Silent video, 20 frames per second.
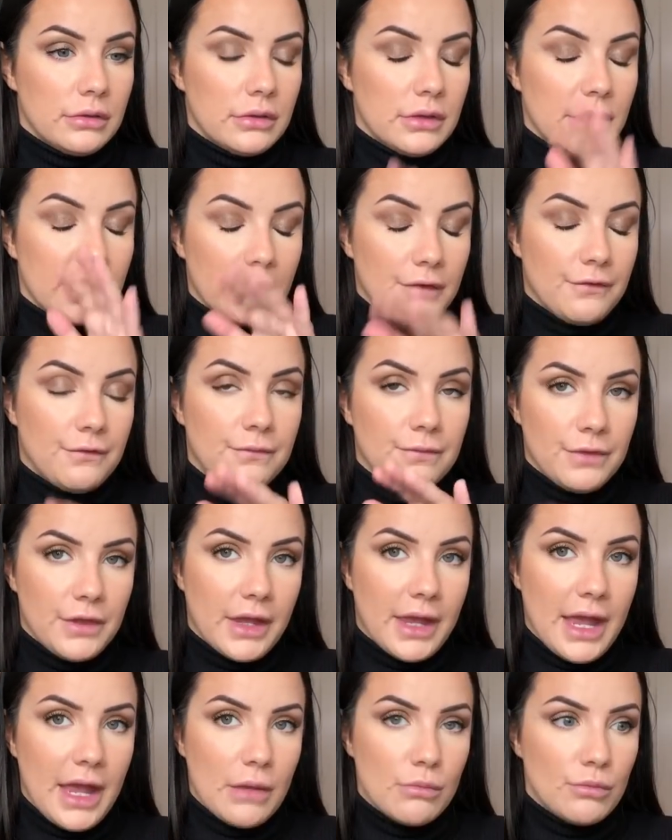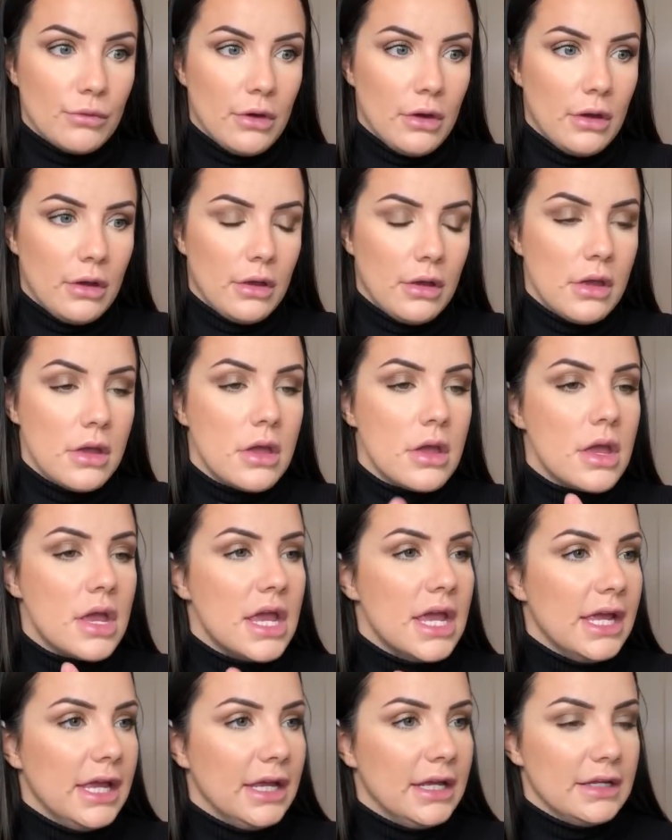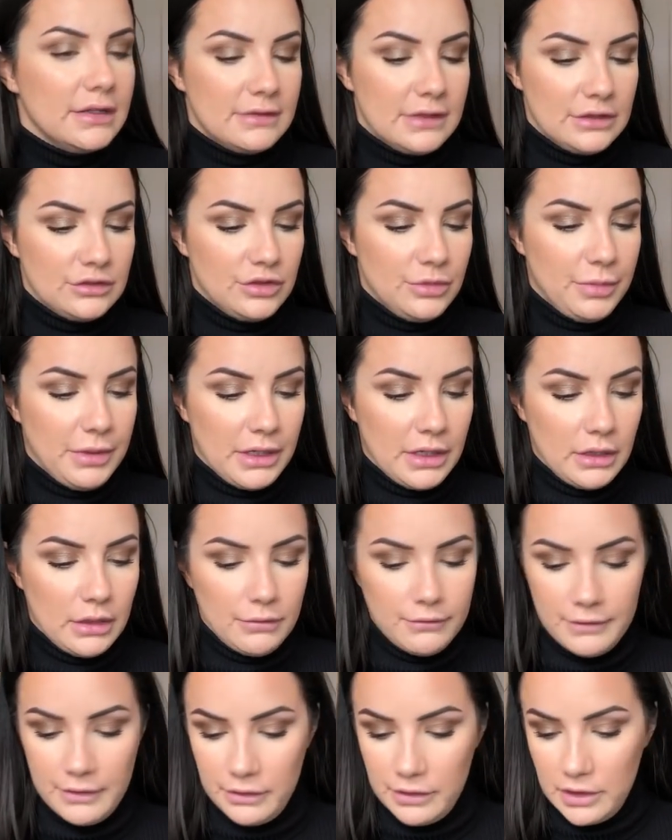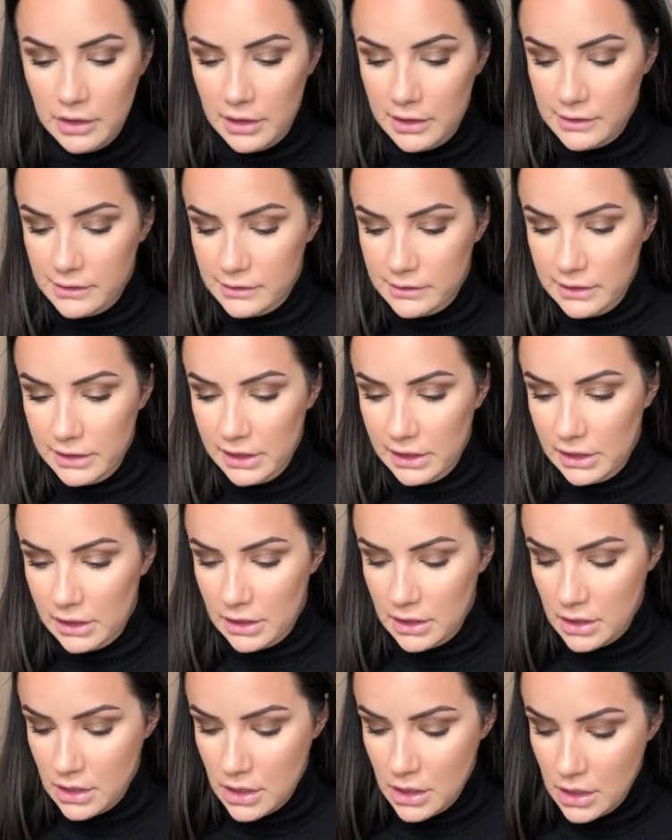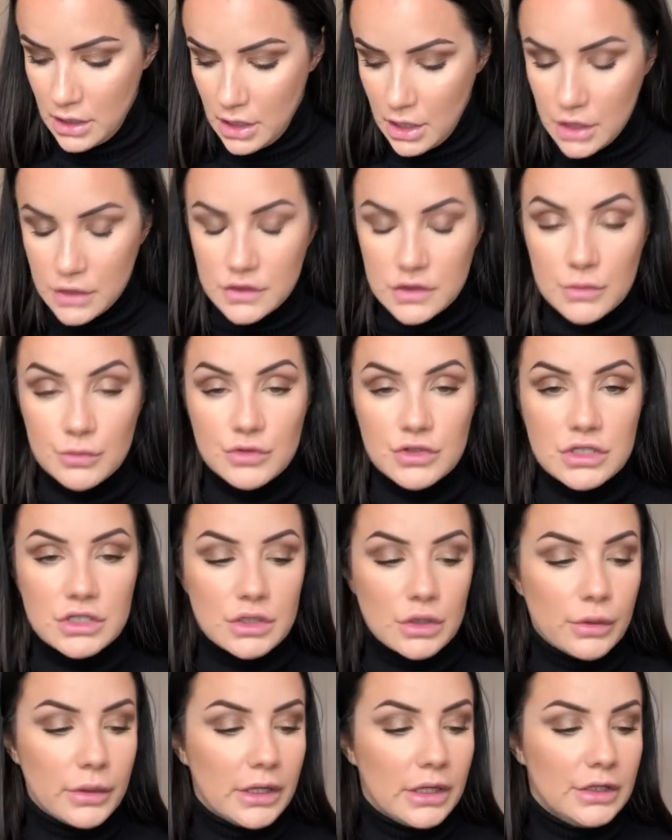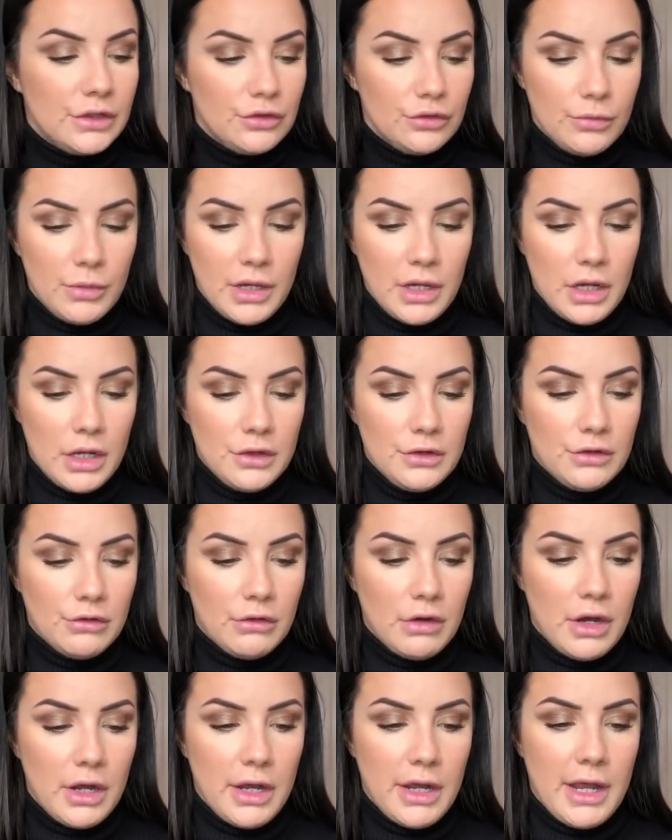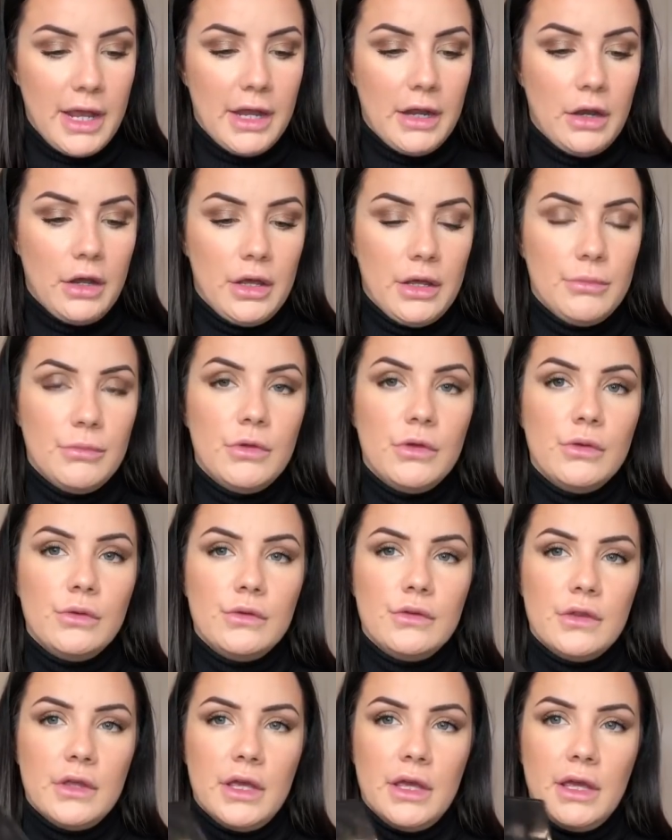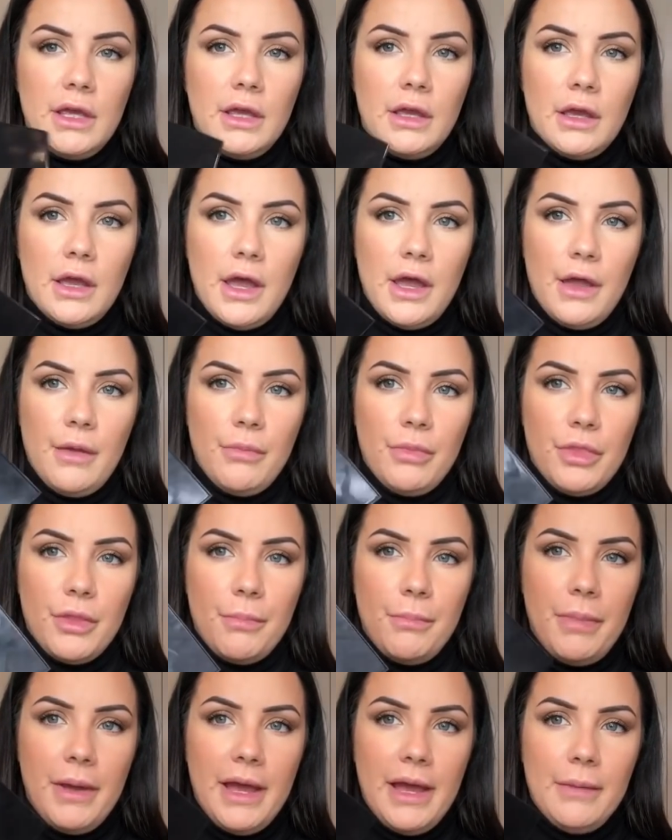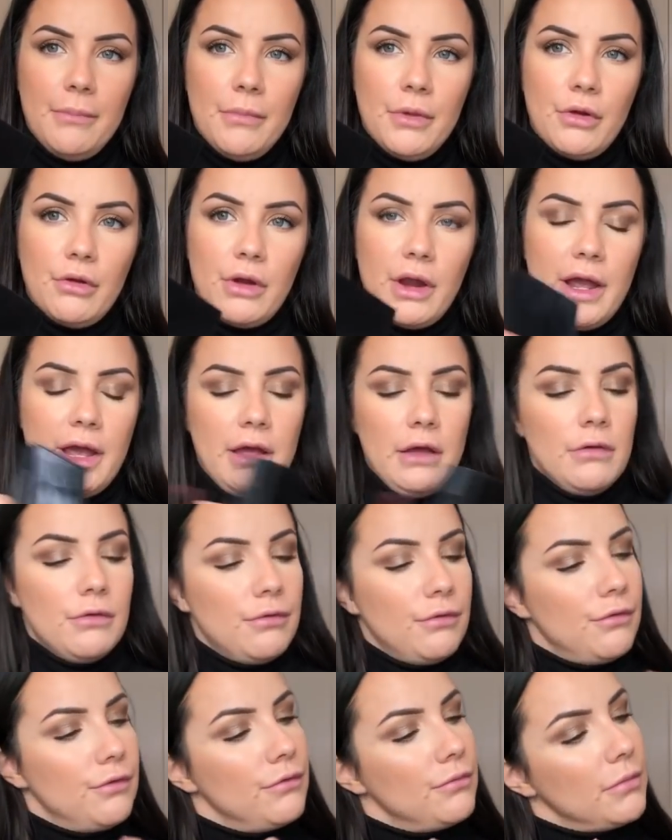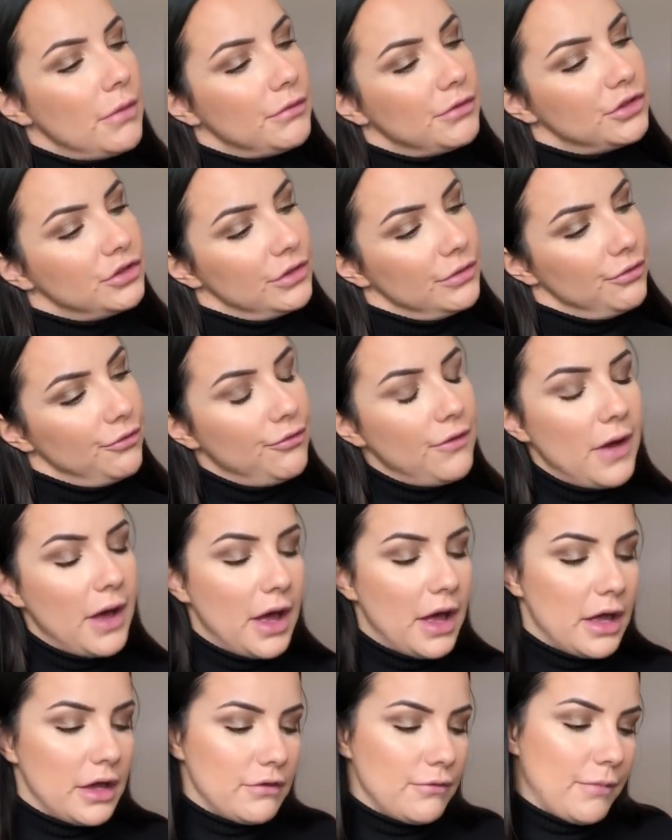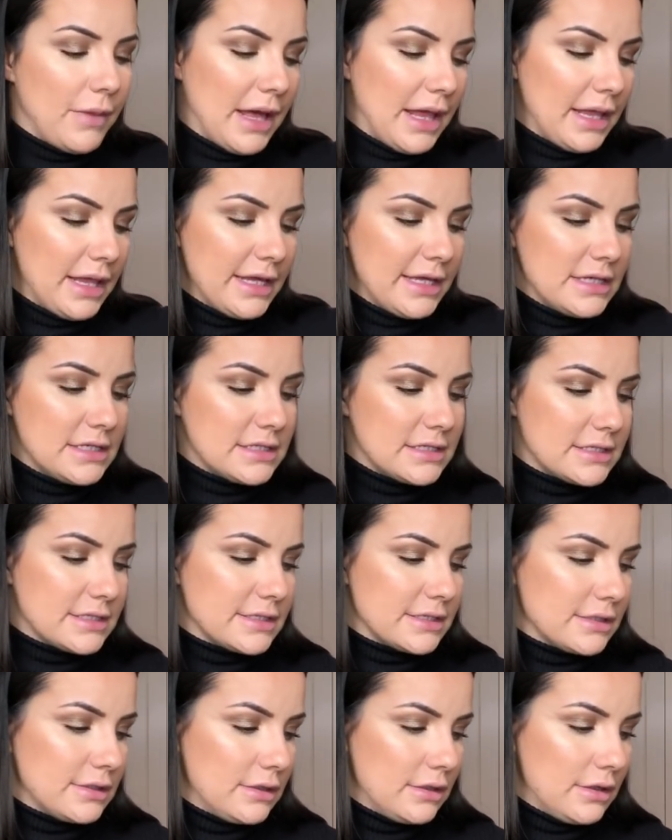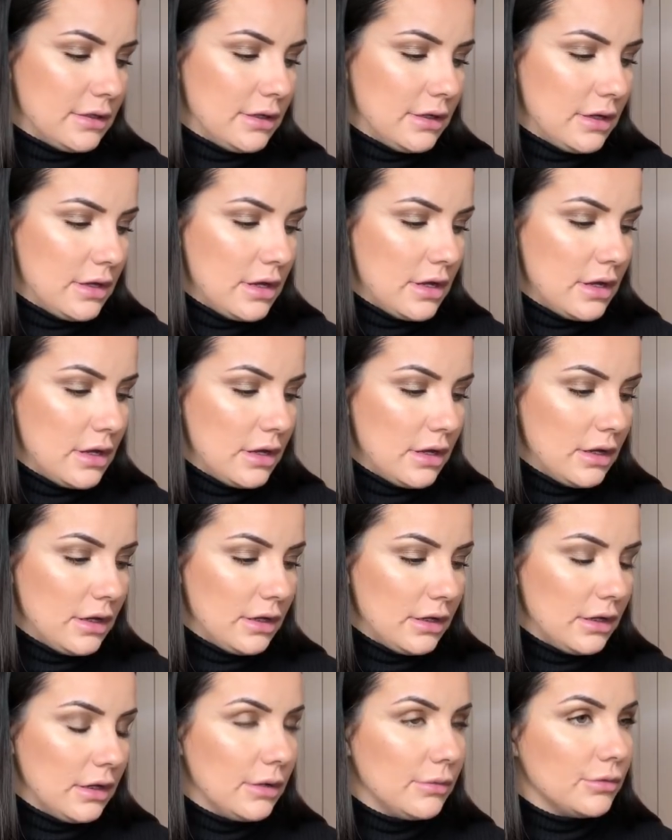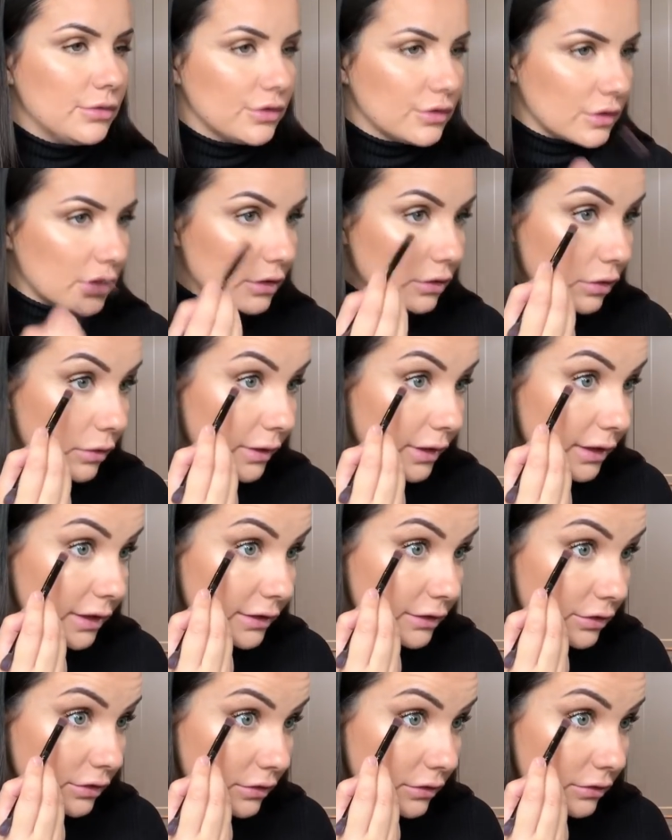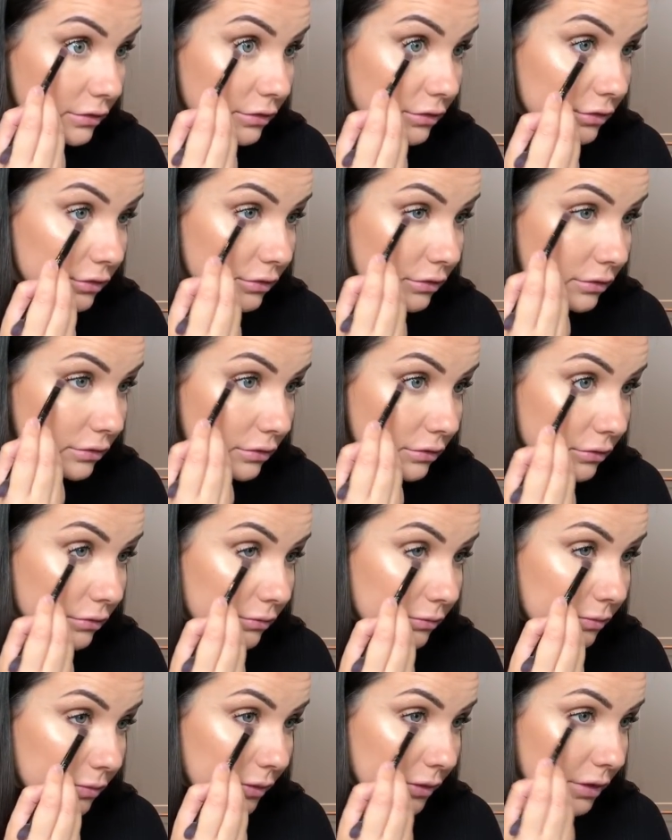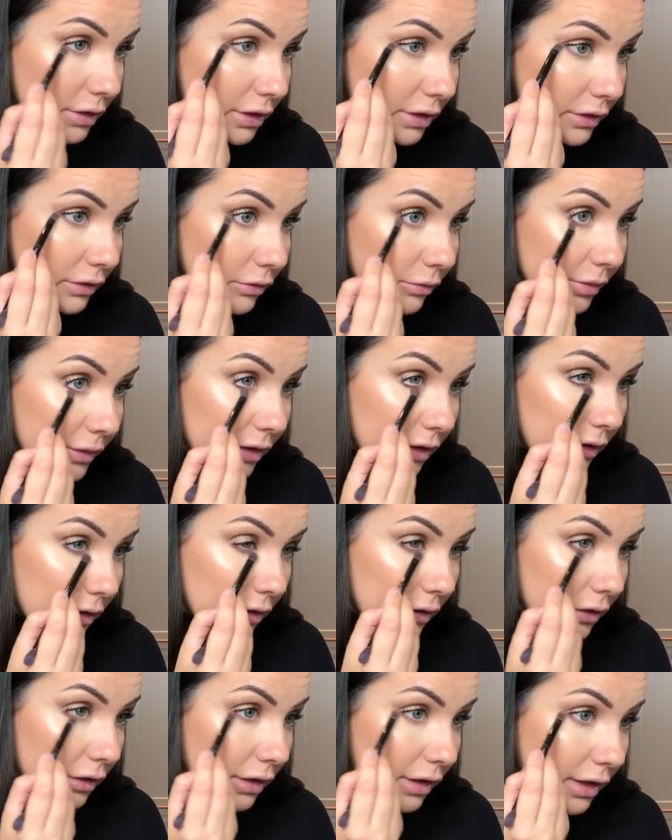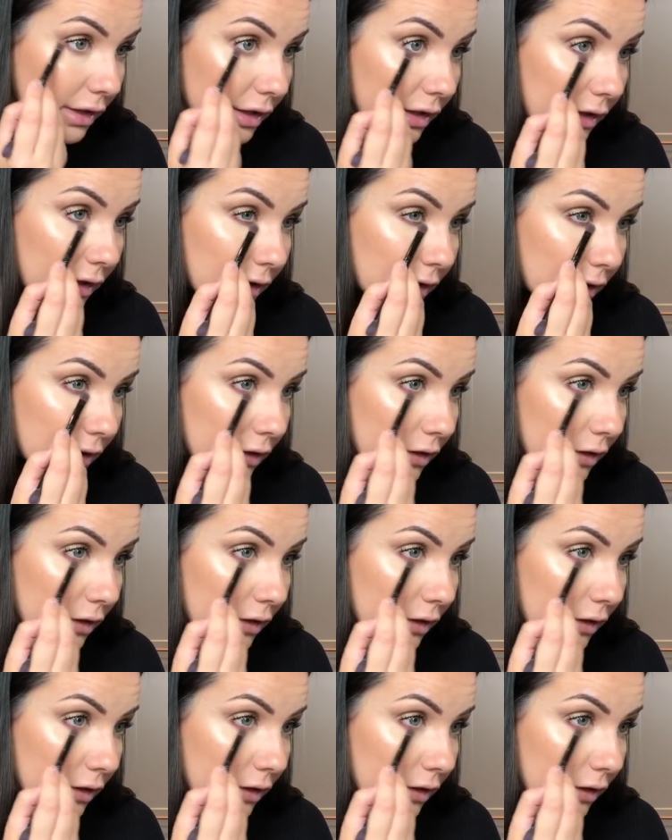the camera, it is actually picking up very nicely. So I'm just going to quickly do my under eye, and I am using the Pat McGrath Mothership 5 palette. I'm just going to quickly just put a little bit under there.